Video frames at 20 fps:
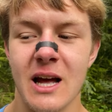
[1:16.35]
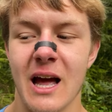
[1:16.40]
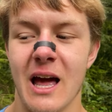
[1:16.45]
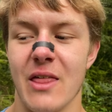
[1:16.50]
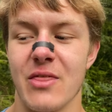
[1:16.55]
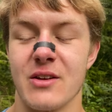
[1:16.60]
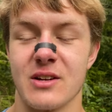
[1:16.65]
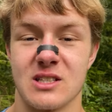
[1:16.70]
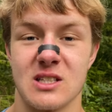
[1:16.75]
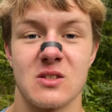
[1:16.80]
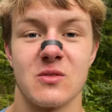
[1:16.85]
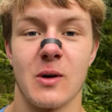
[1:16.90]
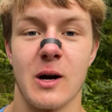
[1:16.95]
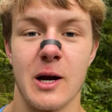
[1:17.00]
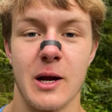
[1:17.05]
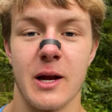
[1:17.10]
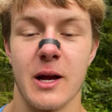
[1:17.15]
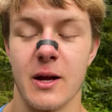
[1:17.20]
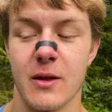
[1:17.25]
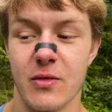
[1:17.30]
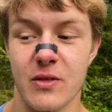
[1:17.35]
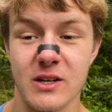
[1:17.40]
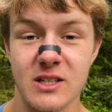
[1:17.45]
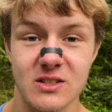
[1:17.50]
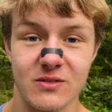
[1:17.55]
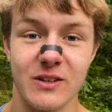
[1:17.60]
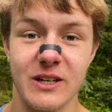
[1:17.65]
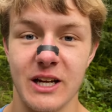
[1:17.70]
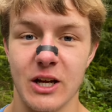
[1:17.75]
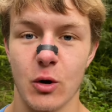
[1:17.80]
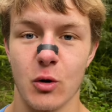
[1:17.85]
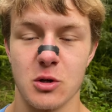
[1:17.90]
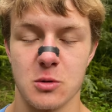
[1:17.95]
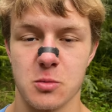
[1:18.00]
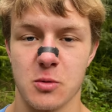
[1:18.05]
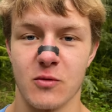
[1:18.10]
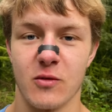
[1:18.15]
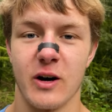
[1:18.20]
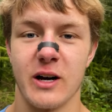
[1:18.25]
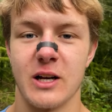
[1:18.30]
And this is why this video is
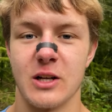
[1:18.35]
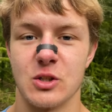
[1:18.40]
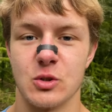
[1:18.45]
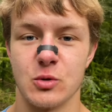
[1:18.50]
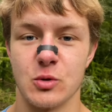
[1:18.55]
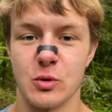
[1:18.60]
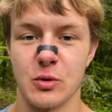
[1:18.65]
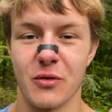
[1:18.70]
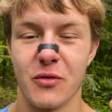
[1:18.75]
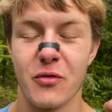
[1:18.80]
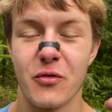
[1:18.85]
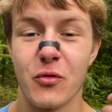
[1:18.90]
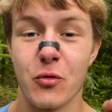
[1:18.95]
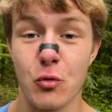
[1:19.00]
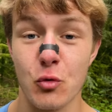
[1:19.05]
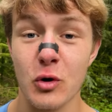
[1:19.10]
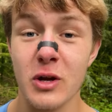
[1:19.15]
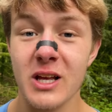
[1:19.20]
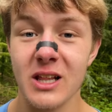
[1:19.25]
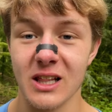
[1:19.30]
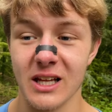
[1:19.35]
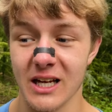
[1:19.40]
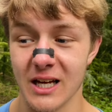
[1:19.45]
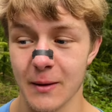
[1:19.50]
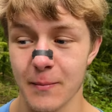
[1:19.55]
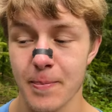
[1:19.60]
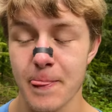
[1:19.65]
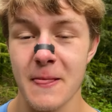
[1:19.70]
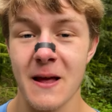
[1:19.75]
provided to you freely,